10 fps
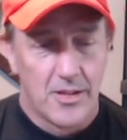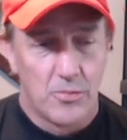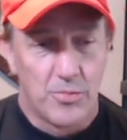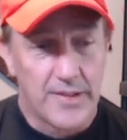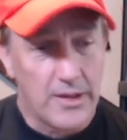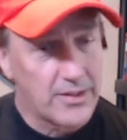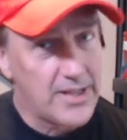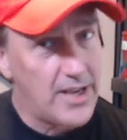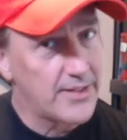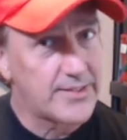But they were
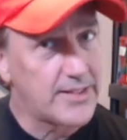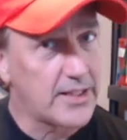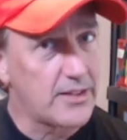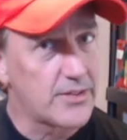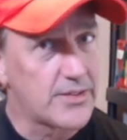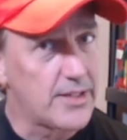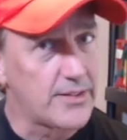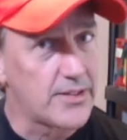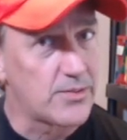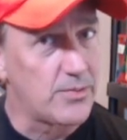kind of sticklers on
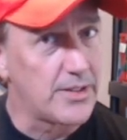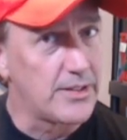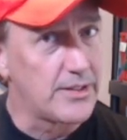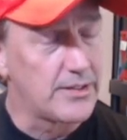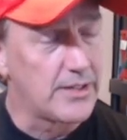this one.